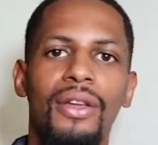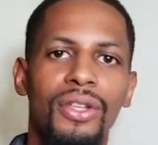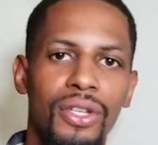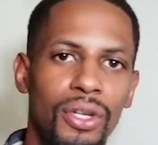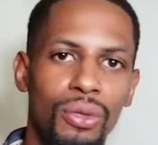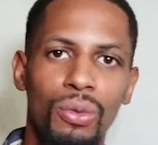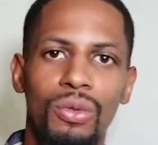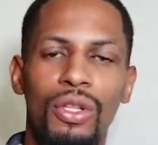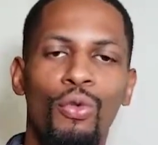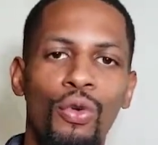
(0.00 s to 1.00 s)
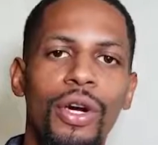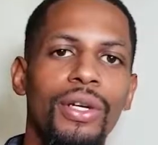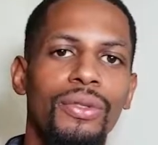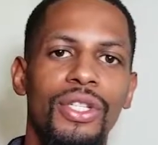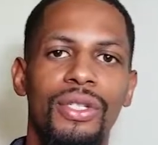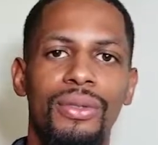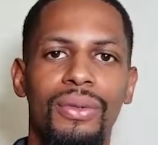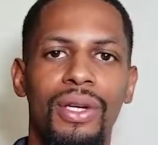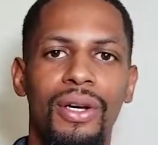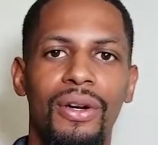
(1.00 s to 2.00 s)
you, the real you.
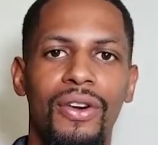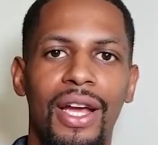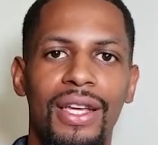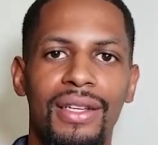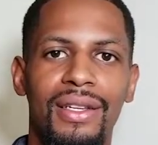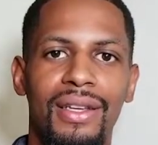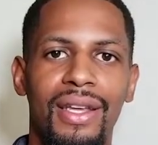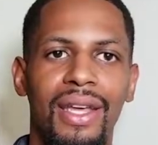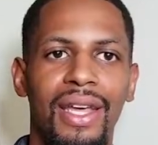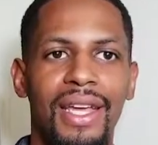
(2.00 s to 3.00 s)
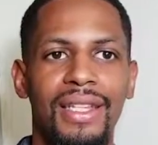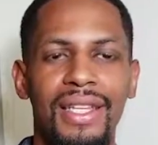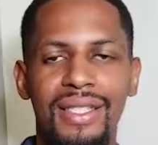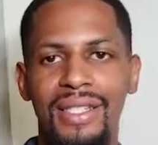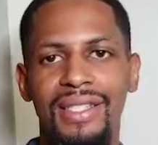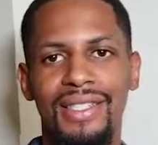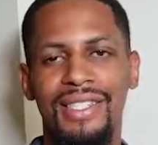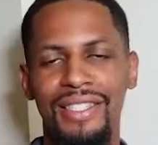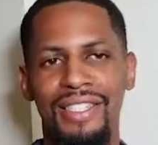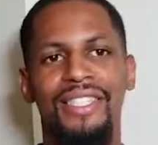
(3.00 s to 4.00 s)
All right. And this is
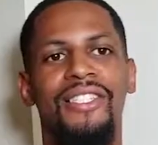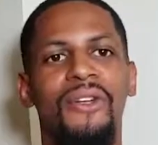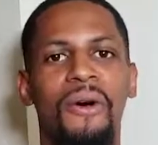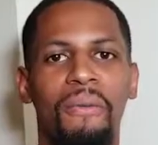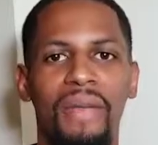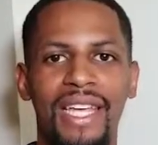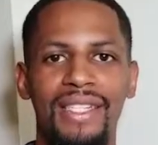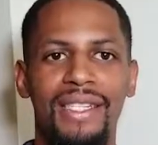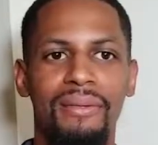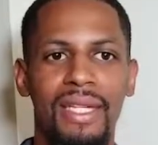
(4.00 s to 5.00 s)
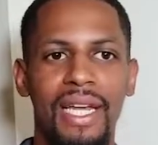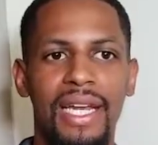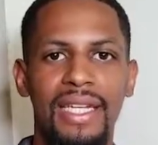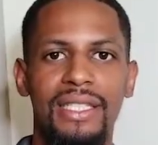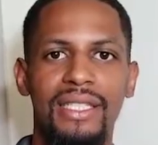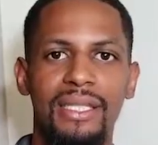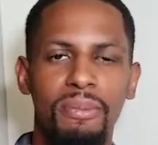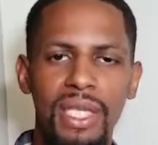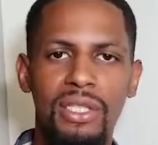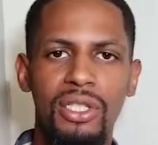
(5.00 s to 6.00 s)
just so amazing. I'm glad I get to
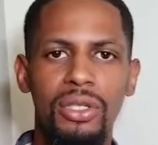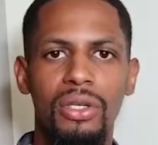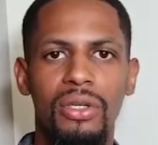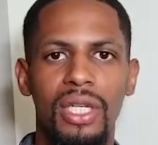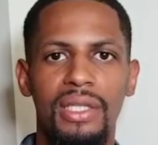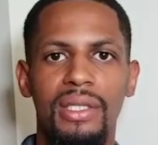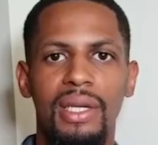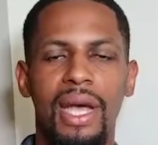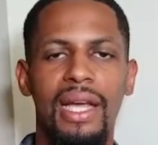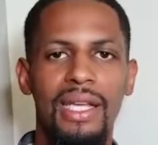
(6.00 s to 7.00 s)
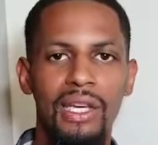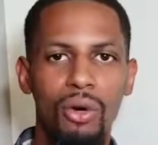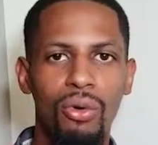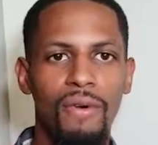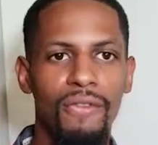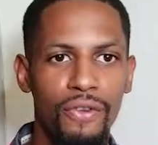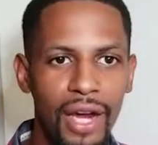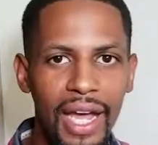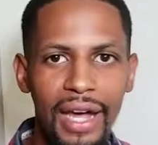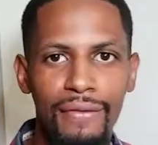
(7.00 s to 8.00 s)
speak to you on this. I can go on
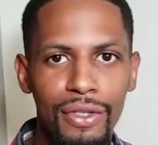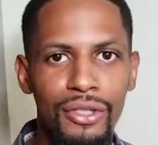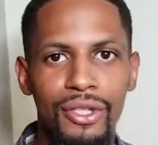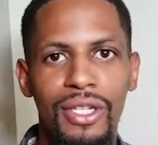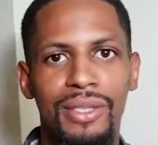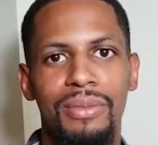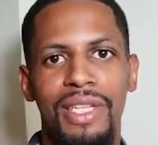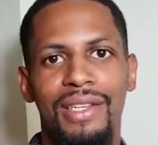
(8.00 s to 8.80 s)
forever. Trust me.